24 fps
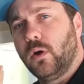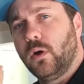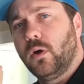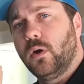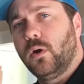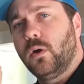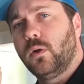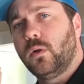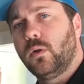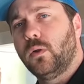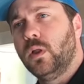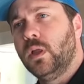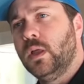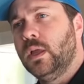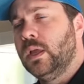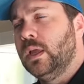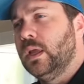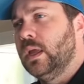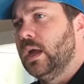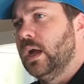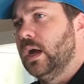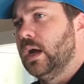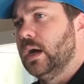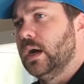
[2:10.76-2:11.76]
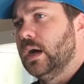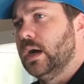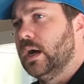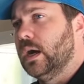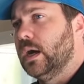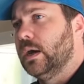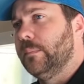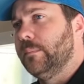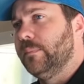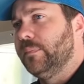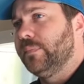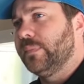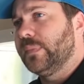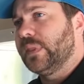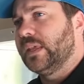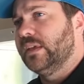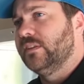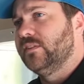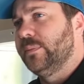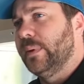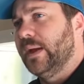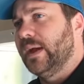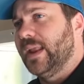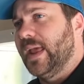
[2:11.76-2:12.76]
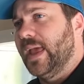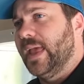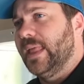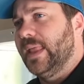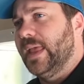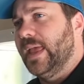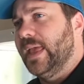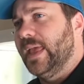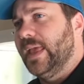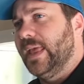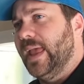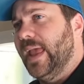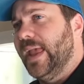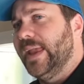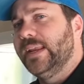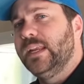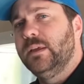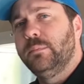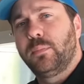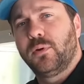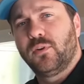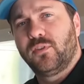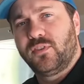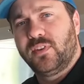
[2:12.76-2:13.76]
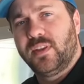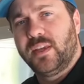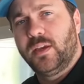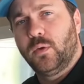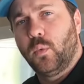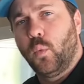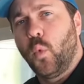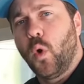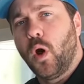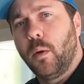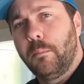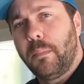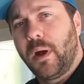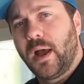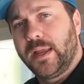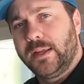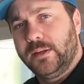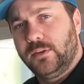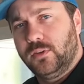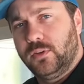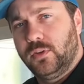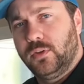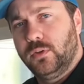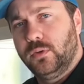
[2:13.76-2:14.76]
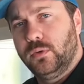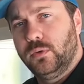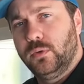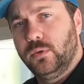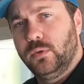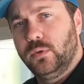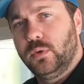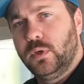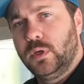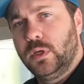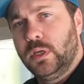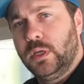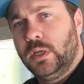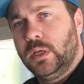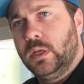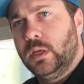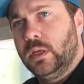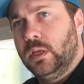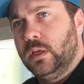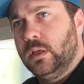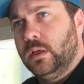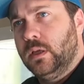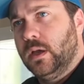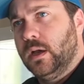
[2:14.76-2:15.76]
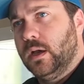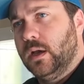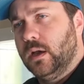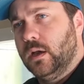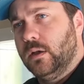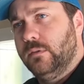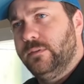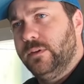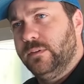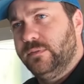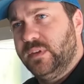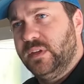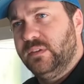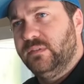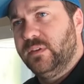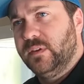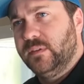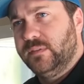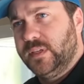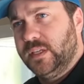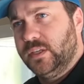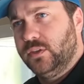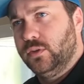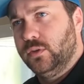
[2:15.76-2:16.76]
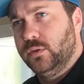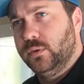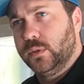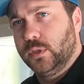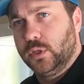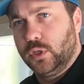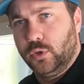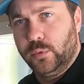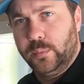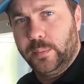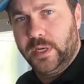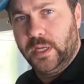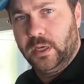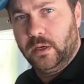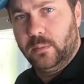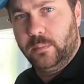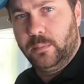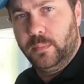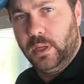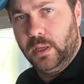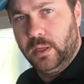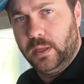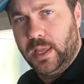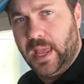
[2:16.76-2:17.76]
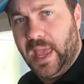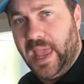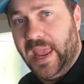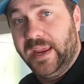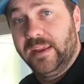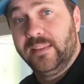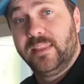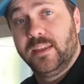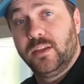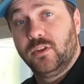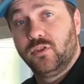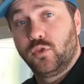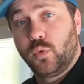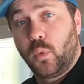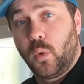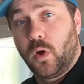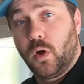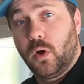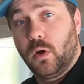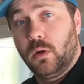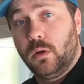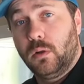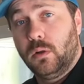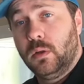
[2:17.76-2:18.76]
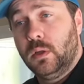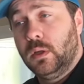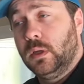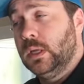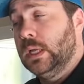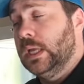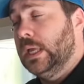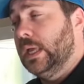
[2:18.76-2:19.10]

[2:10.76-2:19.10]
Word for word: all, um, it's about eighty percent one by two, uh, fifty fifty-two aluminum, eighth inch wall.